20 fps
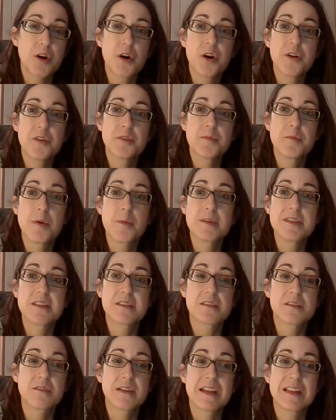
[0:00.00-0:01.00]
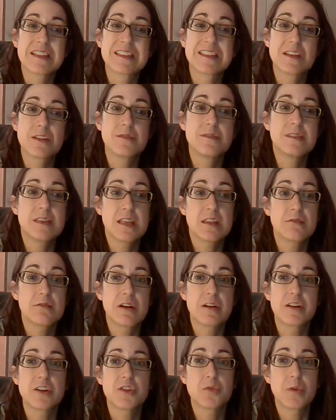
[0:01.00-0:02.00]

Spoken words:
all the moments of surveillance that you see throughout a